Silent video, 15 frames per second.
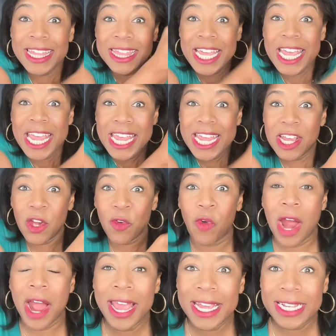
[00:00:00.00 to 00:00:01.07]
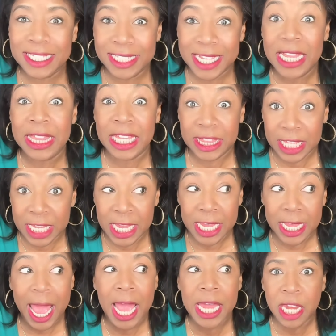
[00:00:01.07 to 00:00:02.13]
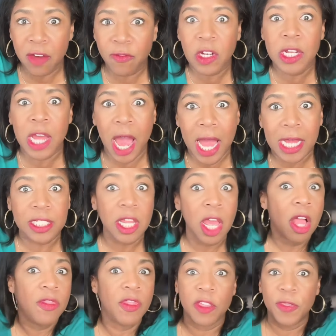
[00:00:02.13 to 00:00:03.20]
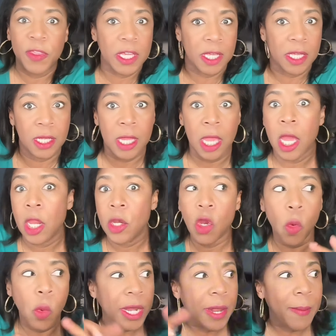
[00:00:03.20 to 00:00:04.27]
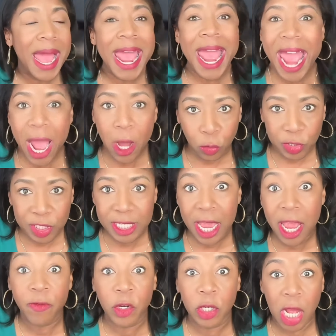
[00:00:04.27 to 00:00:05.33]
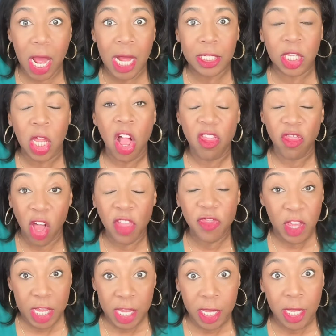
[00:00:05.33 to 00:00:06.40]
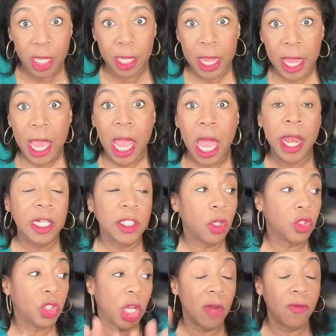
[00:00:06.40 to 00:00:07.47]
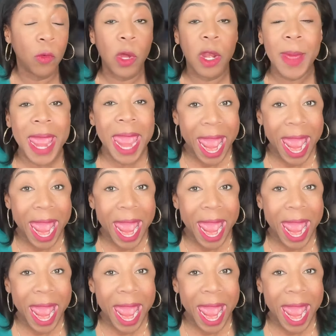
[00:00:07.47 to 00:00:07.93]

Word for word: thing, right? Get the thing. I never got the thing. No one in my house ever got the thing. And I told you, everyone in my